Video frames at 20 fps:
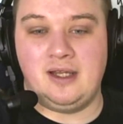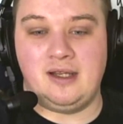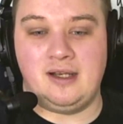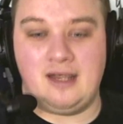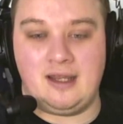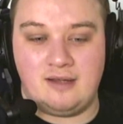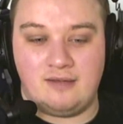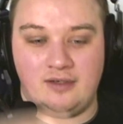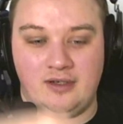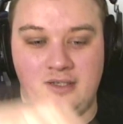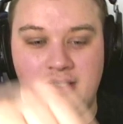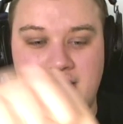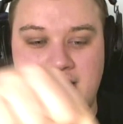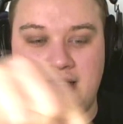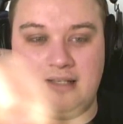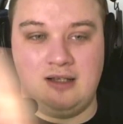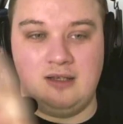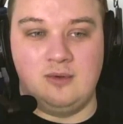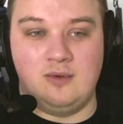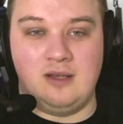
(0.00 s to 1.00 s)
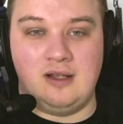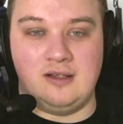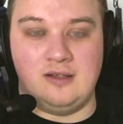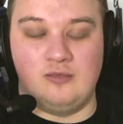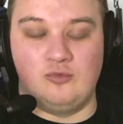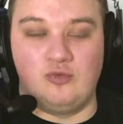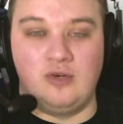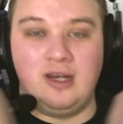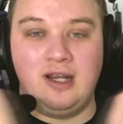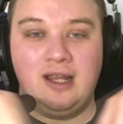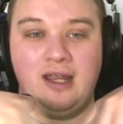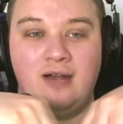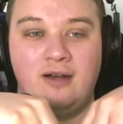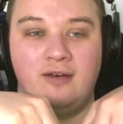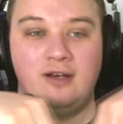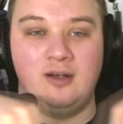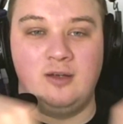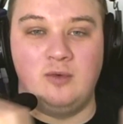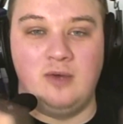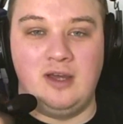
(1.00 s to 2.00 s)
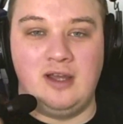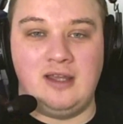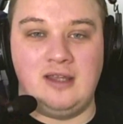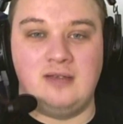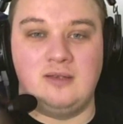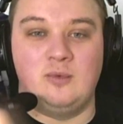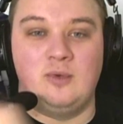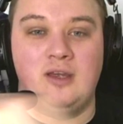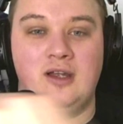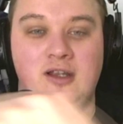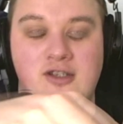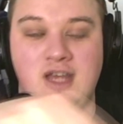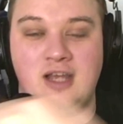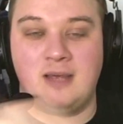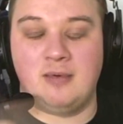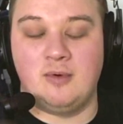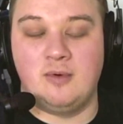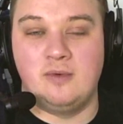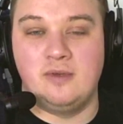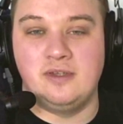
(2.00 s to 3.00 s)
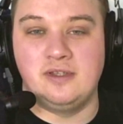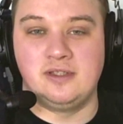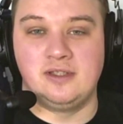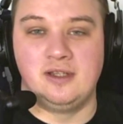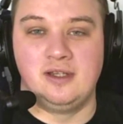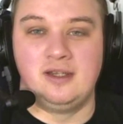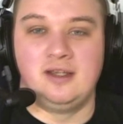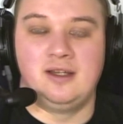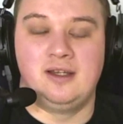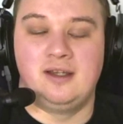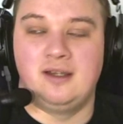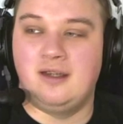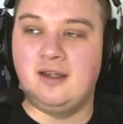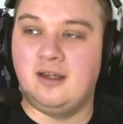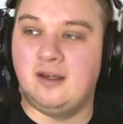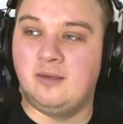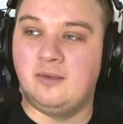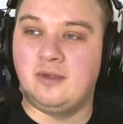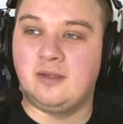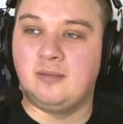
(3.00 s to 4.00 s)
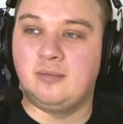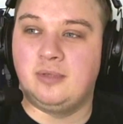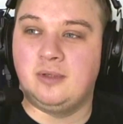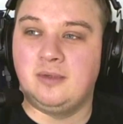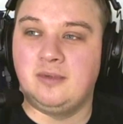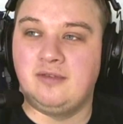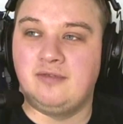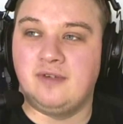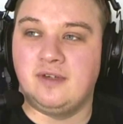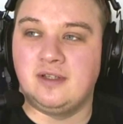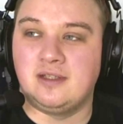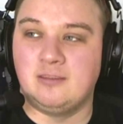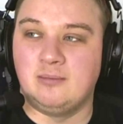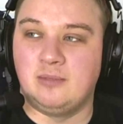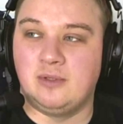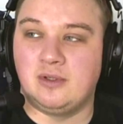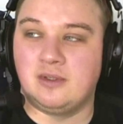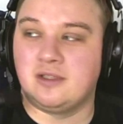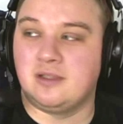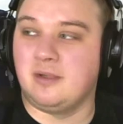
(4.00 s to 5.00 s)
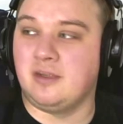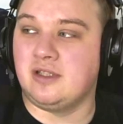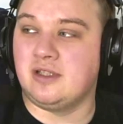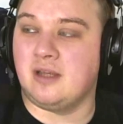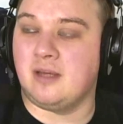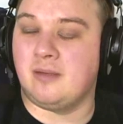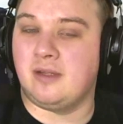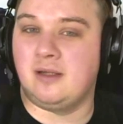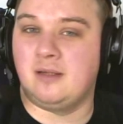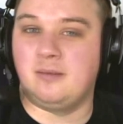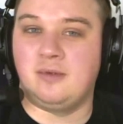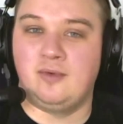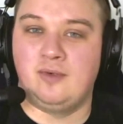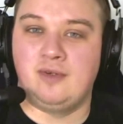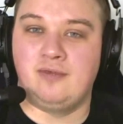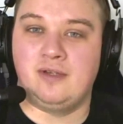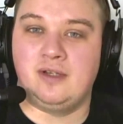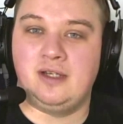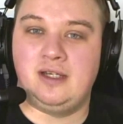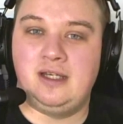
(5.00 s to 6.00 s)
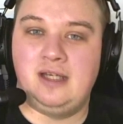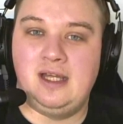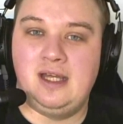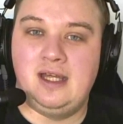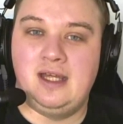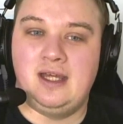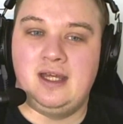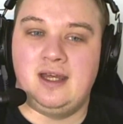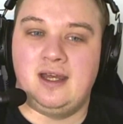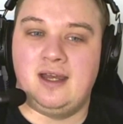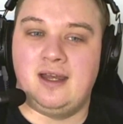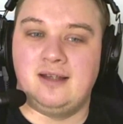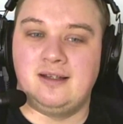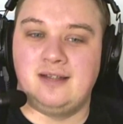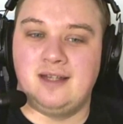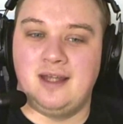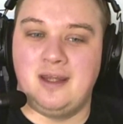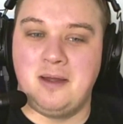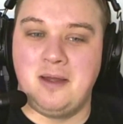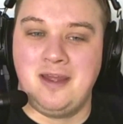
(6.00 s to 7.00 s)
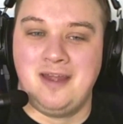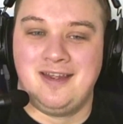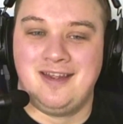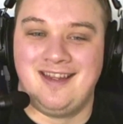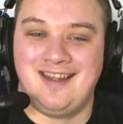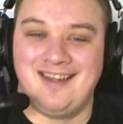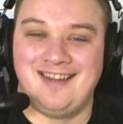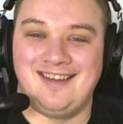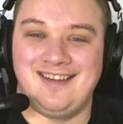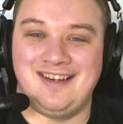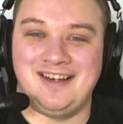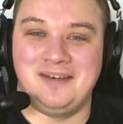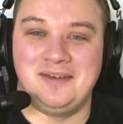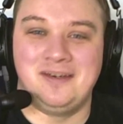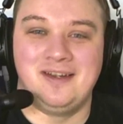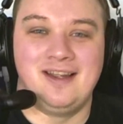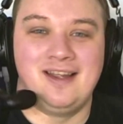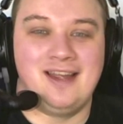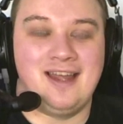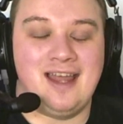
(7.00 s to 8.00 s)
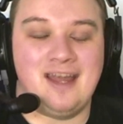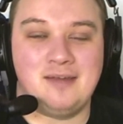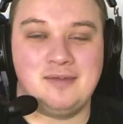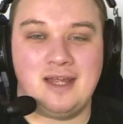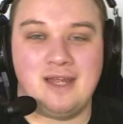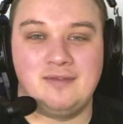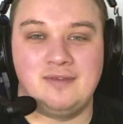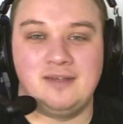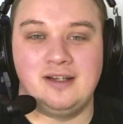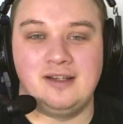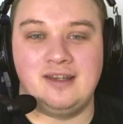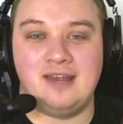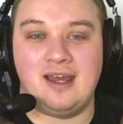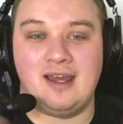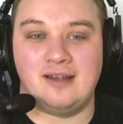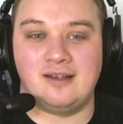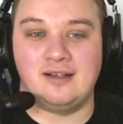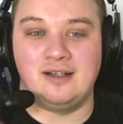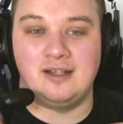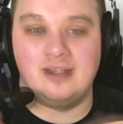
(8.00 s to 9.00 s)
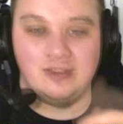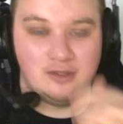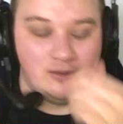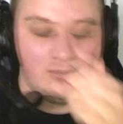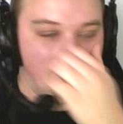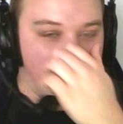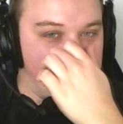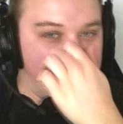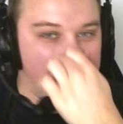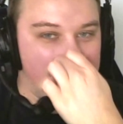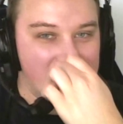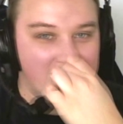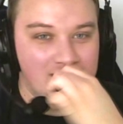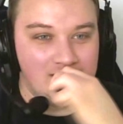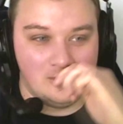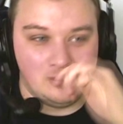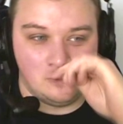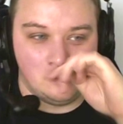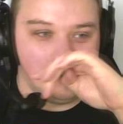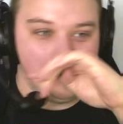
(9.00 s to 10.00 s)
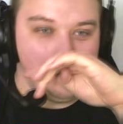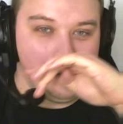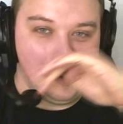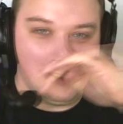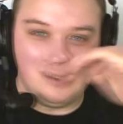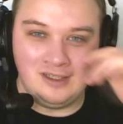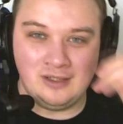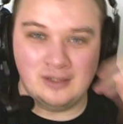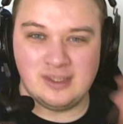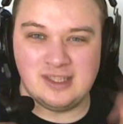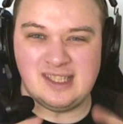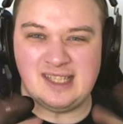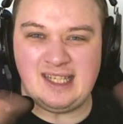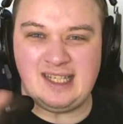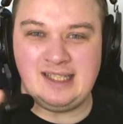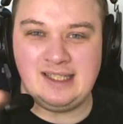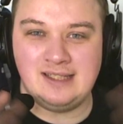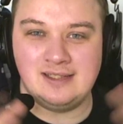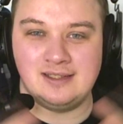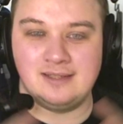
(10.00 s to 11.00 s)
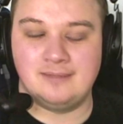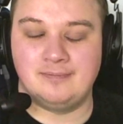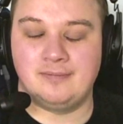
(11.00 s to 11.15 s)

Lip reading: and have like the little ring area where Jabba was. We can probably find some blocks to make Jabba. That'd be really funny. And you know, have like that. Like do like these little scenes.